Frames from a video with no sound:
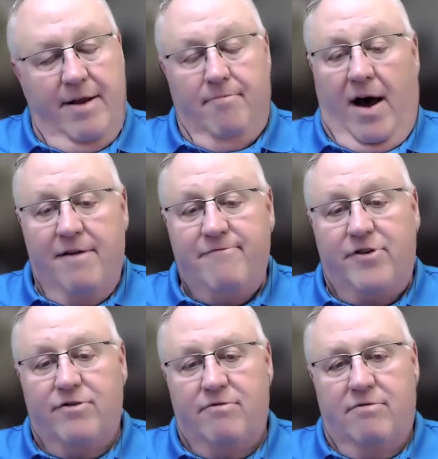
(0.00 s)
in my
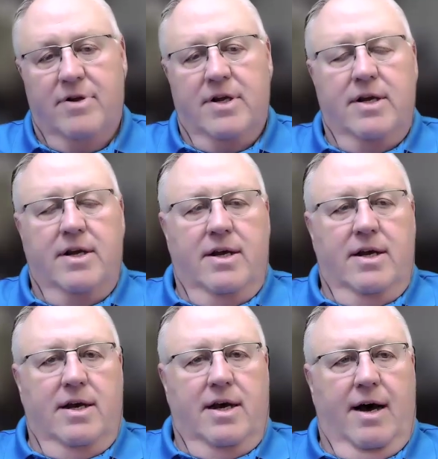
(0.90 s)
view,
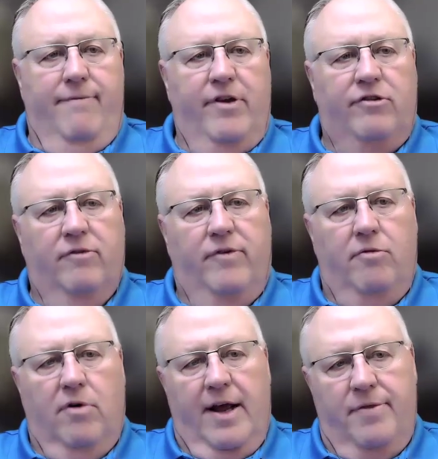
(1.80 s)
vis-a-vis
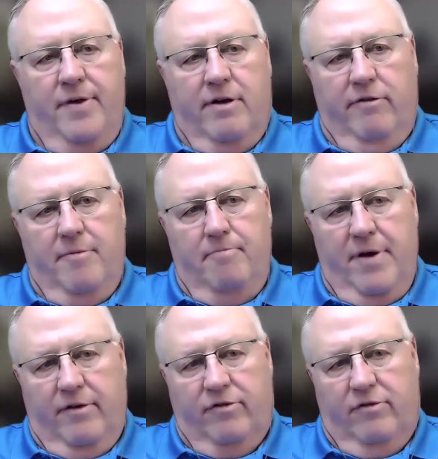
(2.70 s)
what I think are the
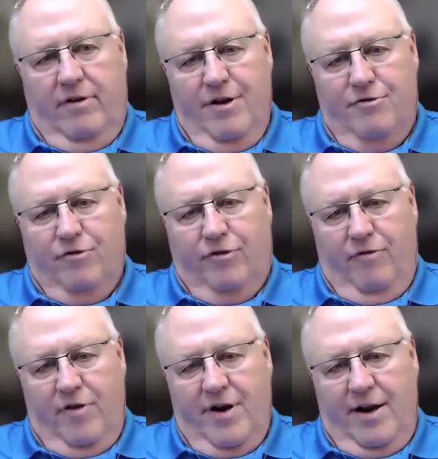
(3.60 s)
best interests
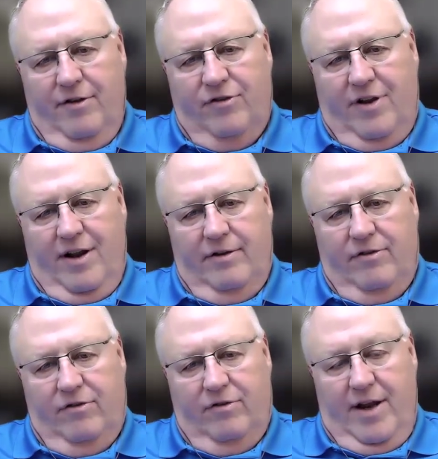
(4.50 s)
of the United
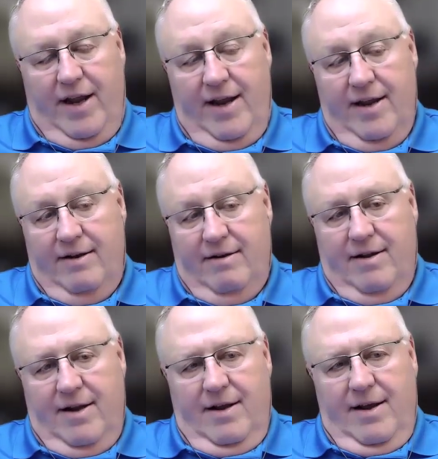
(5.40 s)
States and
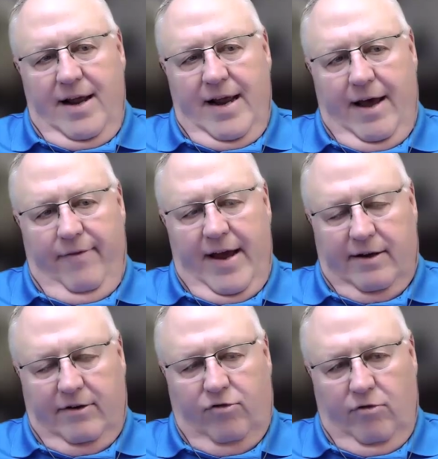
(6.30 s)
how
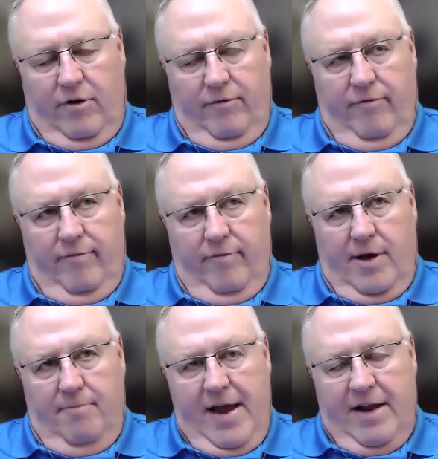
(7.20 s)
that sort of
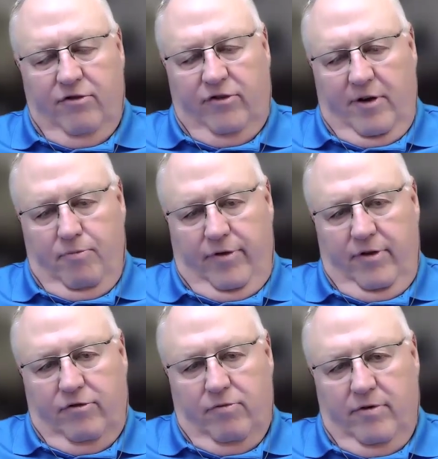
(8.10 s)
matches up with
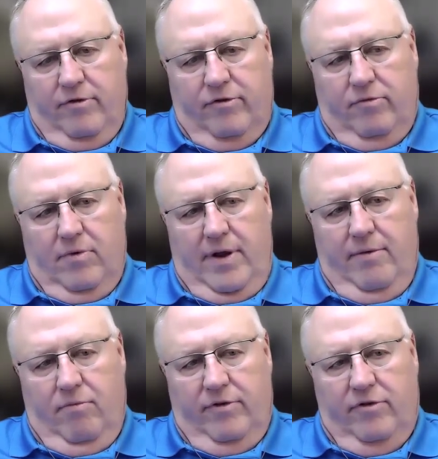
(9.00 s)
Israel's.
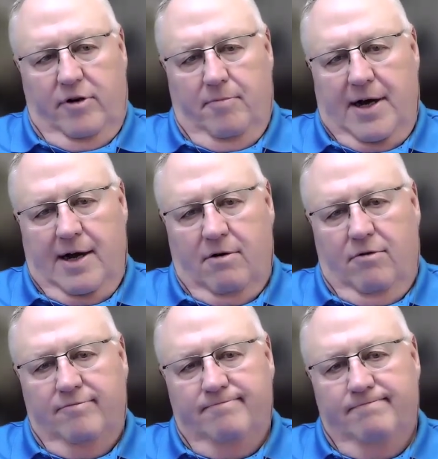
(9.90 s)
It was a debacle.